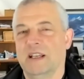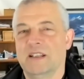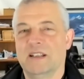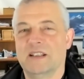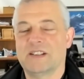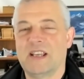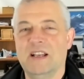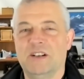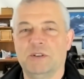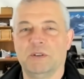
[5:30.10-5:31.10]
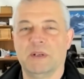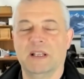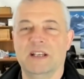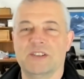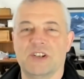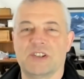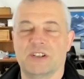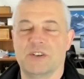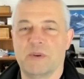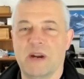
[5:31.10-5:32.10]
The scan tool really is just a
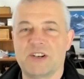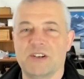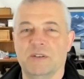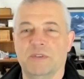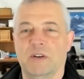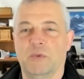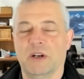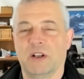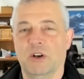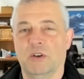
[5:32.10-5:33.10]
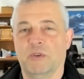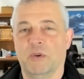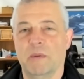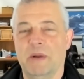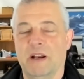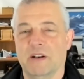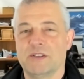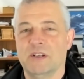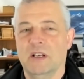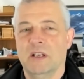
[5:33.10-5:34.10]
direction of where to go for
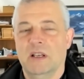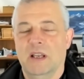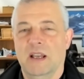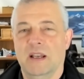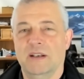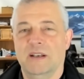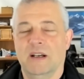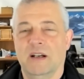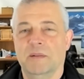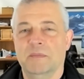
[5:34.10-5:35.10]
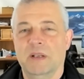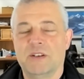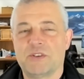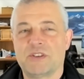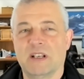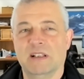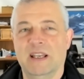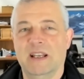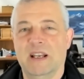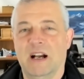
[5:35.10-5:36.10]
repairs. And
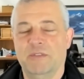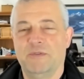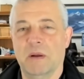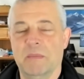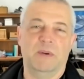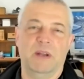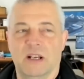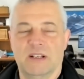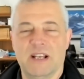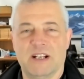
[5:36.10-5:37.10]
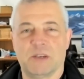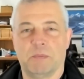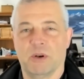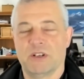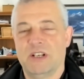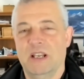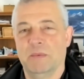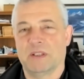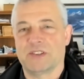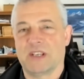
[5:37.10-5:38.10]
interestingly enough, I mean, we have a tech support team
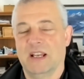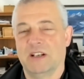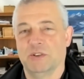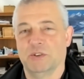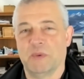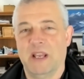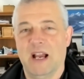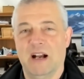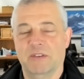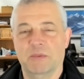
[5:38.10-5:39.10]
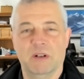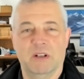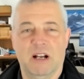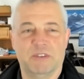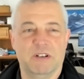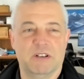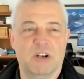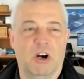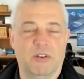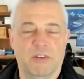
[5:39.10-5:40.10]
with the scan tools we have, and we'll often
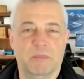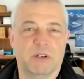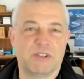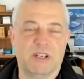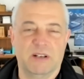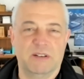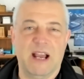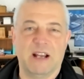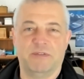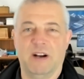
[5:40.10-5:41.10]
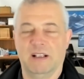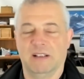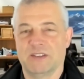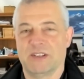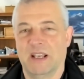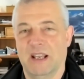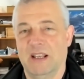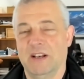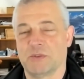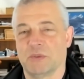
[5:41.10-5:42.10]
call them or send a data file in saying, hey,
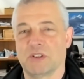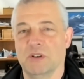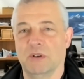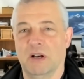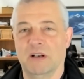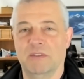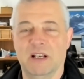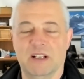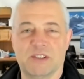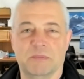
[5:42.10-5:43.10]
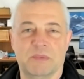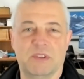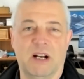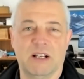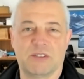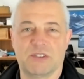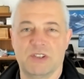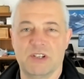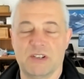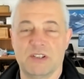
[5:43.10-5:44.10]
here's what's going on. Have you got some thoughts or
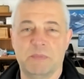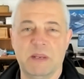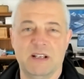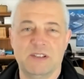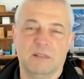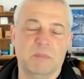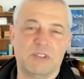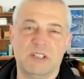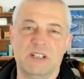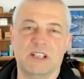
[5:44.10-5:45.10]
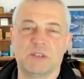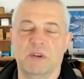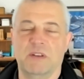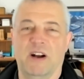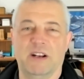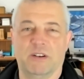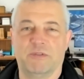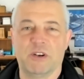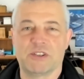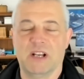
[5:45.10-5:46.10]
suggestions? Because most of these things we find are
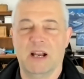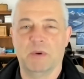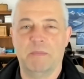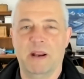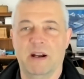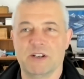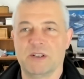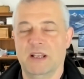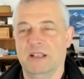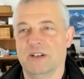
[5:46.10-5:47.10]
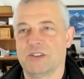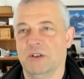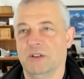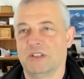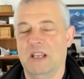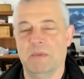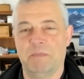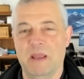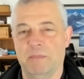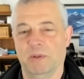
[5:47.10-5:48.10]
first time repairs, and there's a whole team
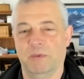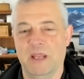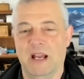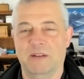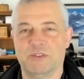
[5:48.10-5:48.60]
of people that we have.